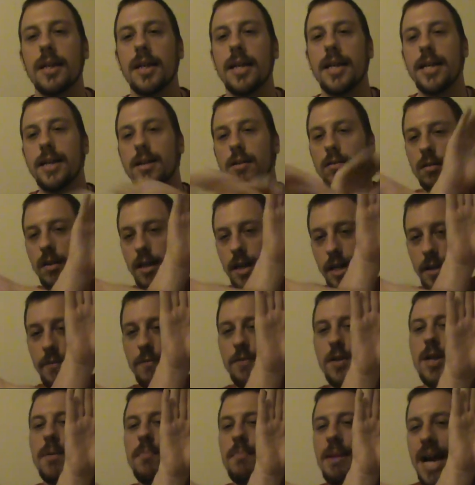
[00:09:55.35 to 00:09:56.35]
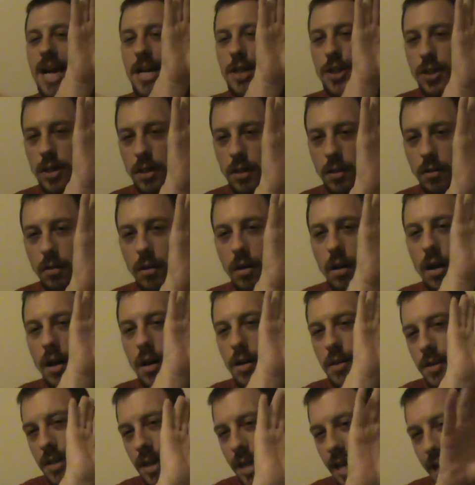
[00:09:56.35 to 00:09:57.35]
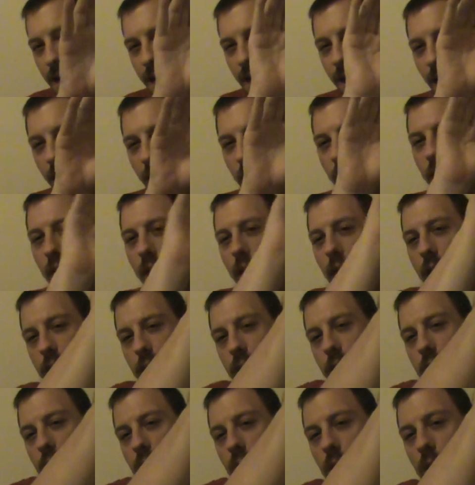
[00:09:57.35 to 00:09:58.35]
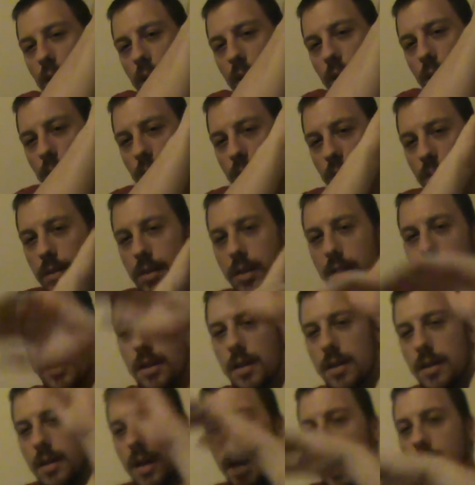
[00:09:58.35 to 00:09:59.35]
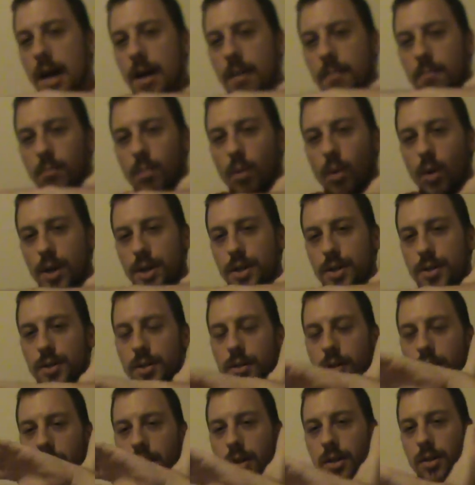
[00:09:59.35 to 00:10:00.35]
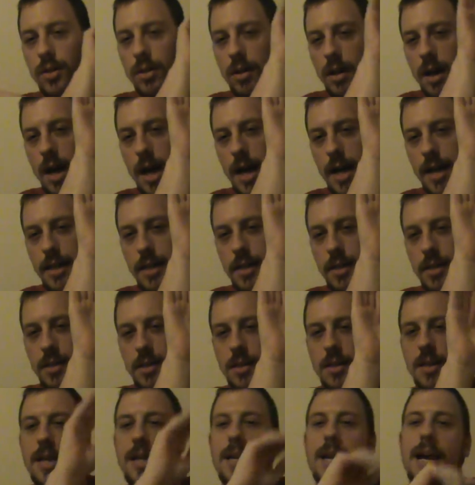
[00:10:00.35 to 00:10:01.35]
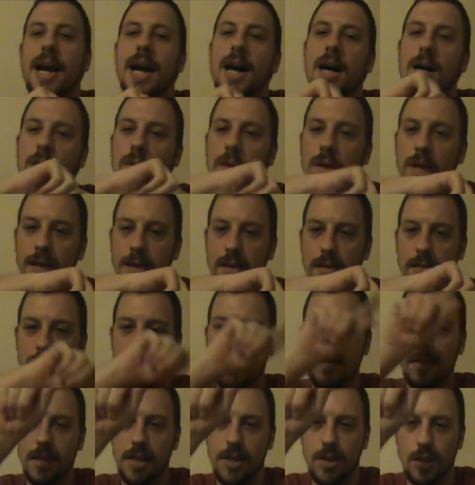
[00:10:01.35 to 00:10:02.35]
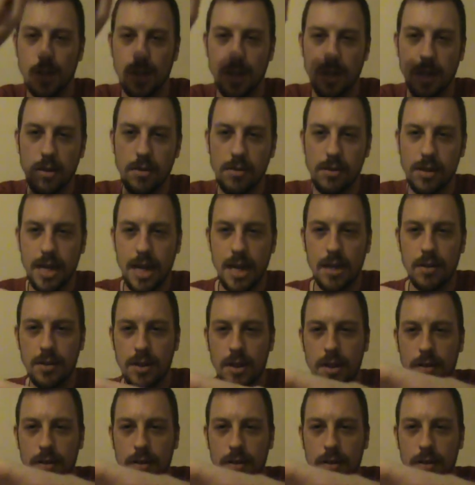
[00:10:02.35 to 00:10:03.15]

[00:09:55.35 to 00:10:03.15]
And if you imagine a cross, hot and cold moisture and dryness, and how this shows how